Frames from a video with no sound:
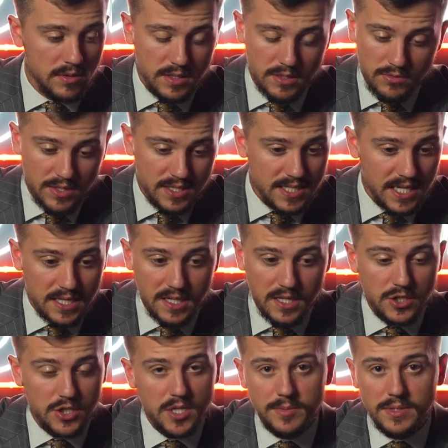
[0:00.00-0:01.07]
really take
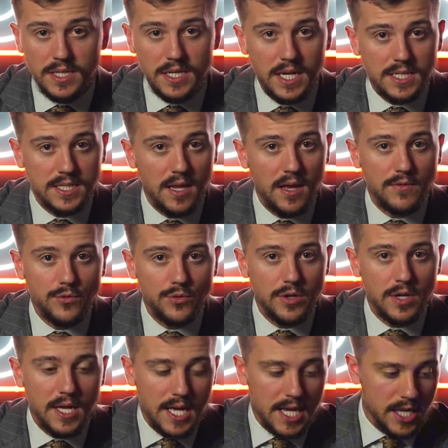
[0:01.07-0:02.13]
leadership to the next level,
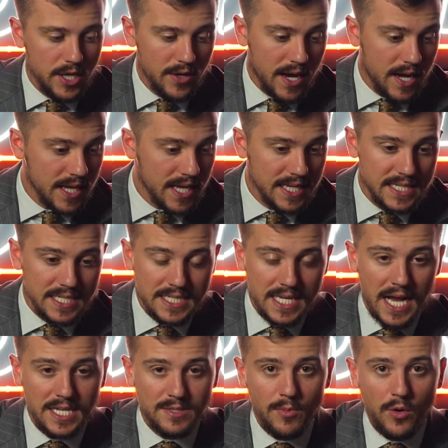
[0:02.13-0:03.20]
how to get these
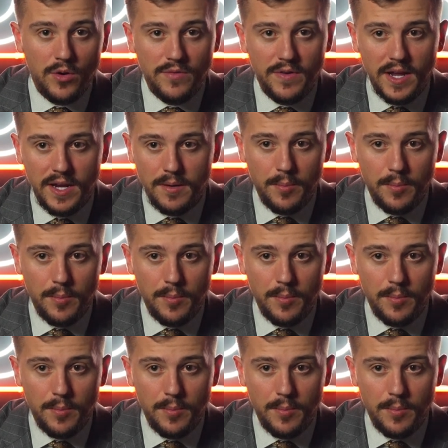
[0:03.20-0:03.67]
guys motivated,